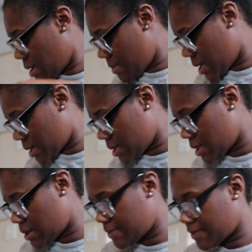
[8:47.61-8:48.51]
that back in
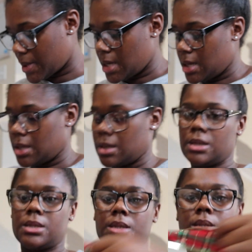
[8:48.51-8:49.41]
there.
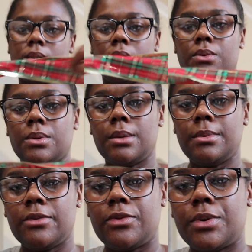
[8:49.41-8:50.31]
This is the
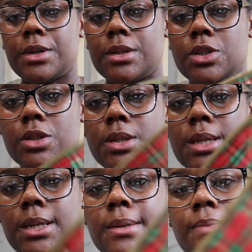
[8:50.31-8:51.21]
ribbon for the
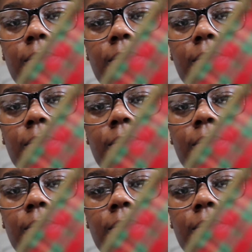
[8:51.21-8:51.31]
tree,